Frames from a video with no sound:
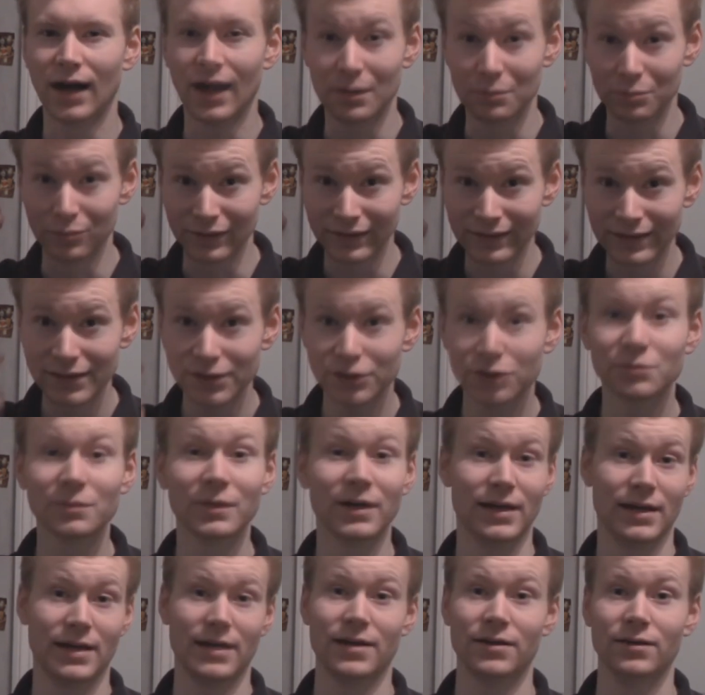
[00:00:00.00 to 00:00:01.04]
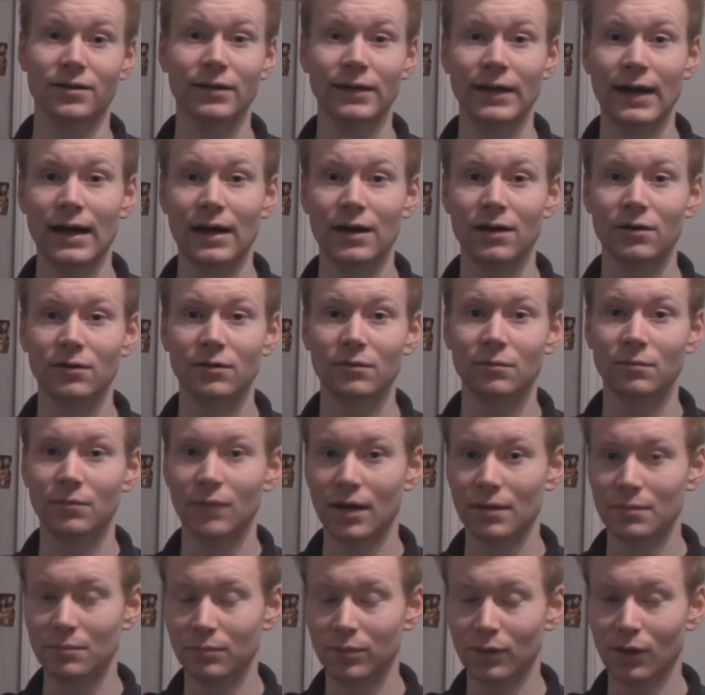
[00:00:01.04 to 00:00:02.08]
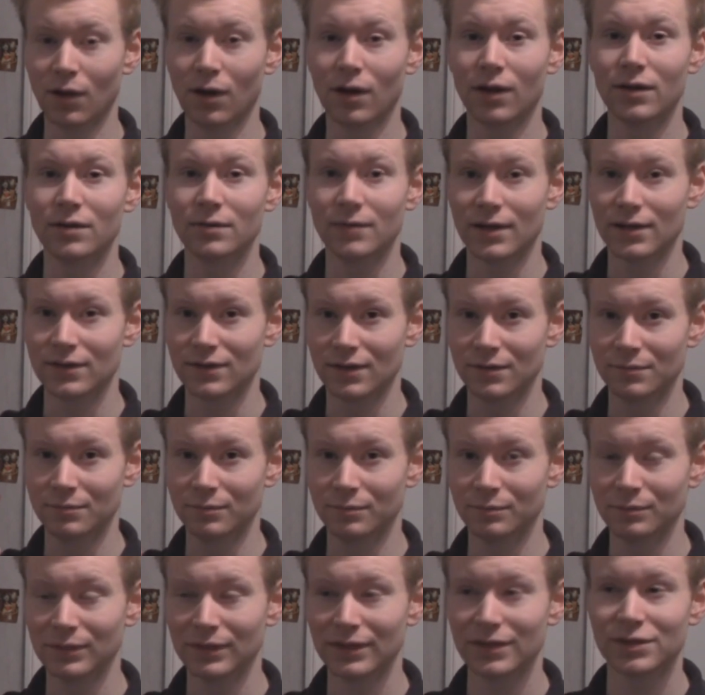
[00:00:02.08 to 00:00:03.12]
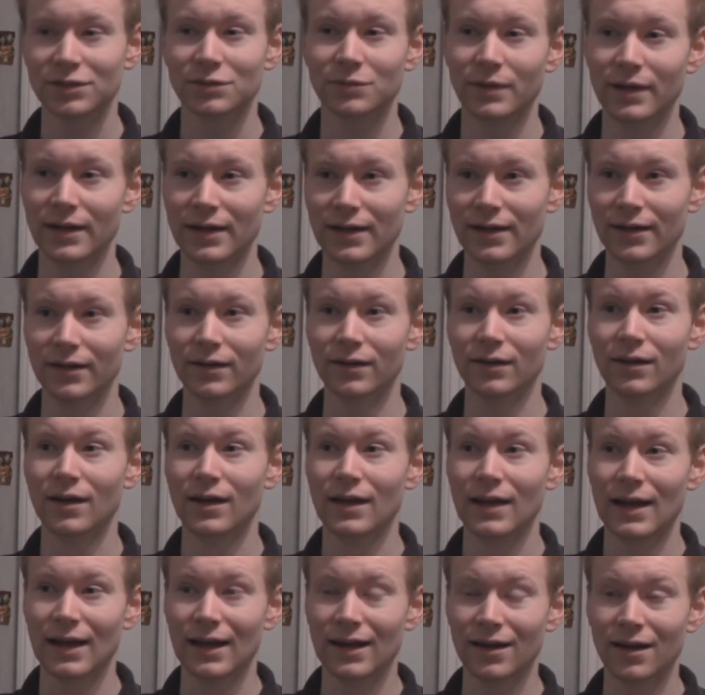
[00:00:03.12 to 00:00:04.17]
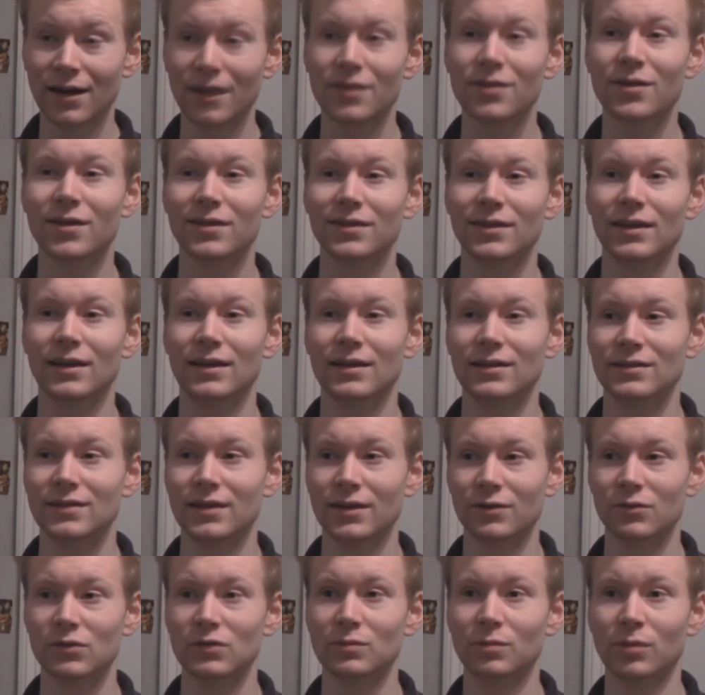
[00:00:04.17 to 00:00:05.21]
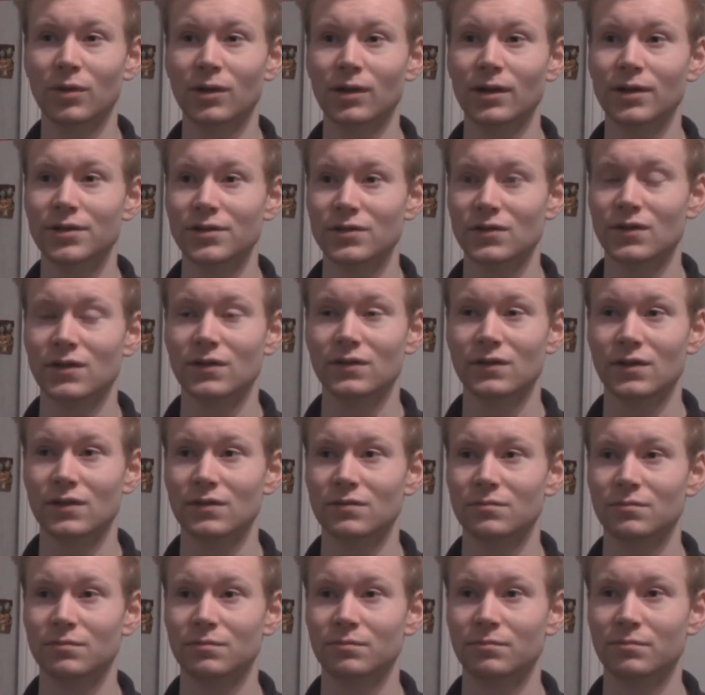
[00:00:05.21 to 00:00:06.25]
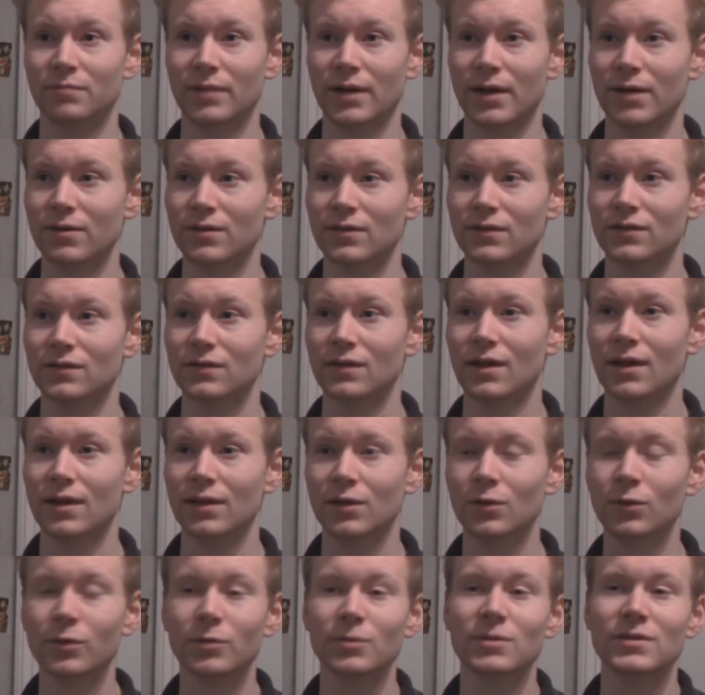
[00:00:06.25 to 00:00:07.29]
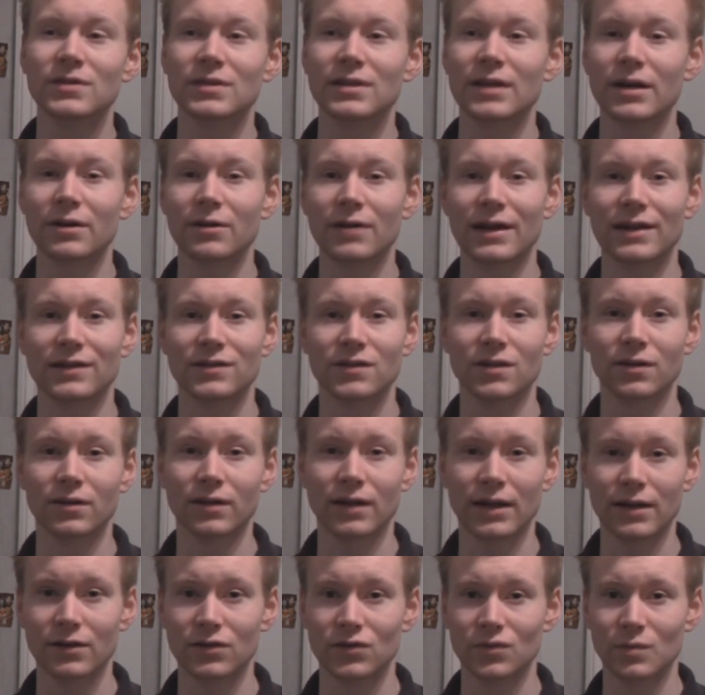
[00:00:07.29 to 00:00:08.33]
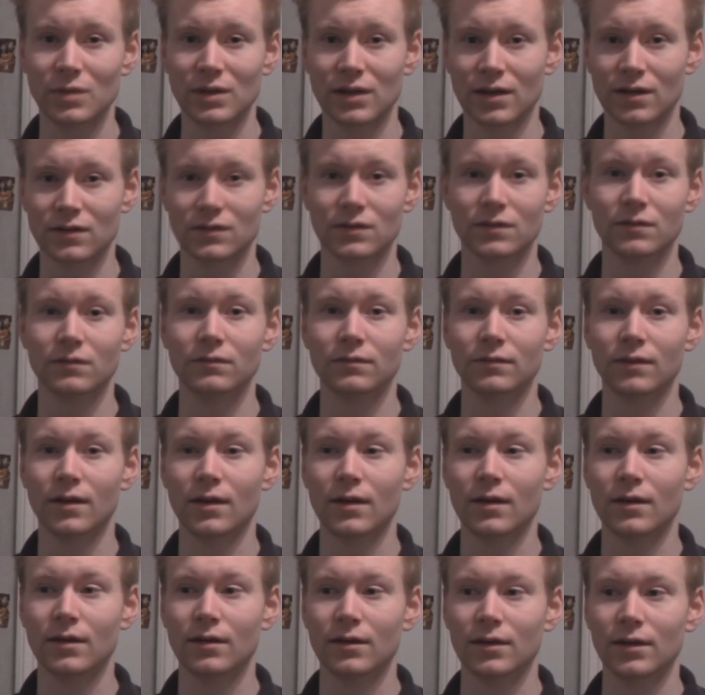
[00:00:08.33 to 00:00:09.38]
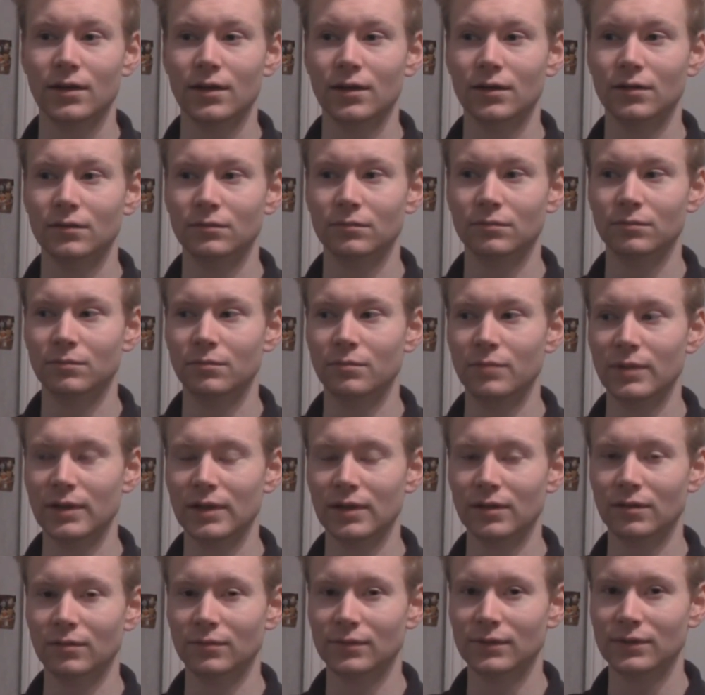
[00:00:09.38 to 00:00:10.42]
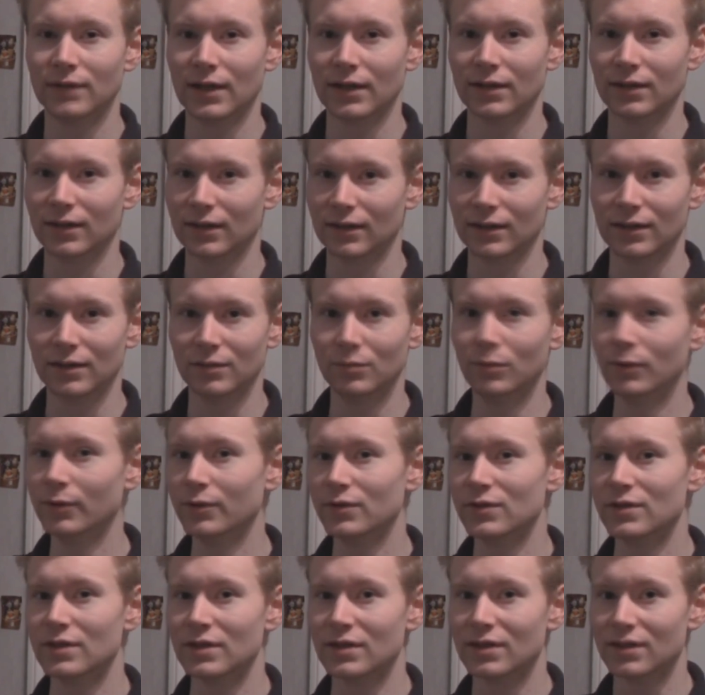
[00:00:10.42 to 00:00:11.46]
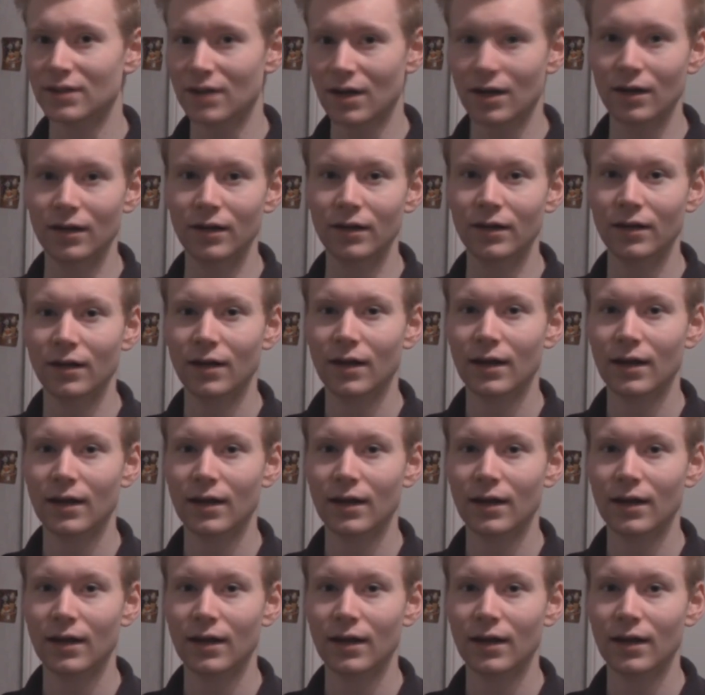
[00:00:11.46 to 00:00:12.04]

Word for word: bleach my hair now. I'm blonde because I bleach my hair. And I thought that his hair was blonde just because his parents, the only reason Terry has dark hair is because of, you know, being technically Bruce's son,